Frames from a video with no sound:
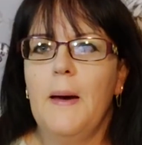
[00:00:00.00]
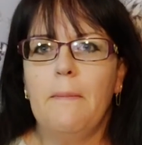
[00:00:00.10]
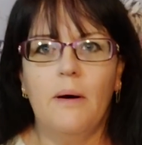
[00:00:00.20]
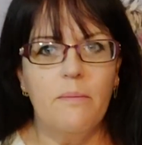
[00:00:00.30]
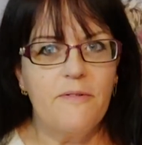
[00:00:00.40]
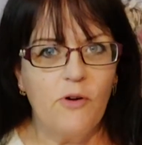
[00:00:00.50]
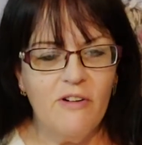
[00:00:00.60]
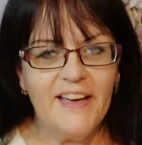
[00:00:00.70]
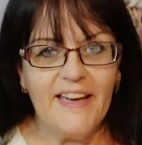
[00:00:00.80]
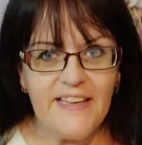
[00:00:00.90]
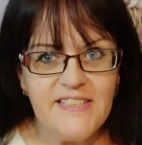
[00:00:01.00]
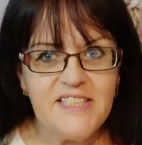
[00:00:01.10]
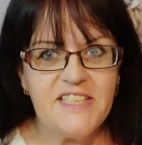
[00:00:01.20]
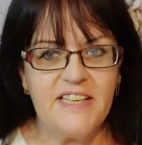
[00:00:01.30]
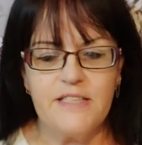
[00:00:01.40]
But before I get into
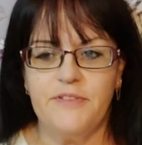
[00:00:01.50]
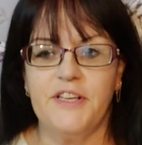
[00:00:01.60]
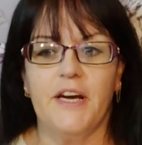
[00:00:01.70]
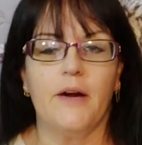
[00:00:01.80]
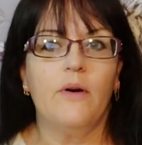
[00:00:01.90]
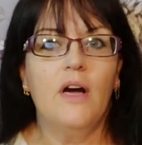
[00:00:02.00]
today's video,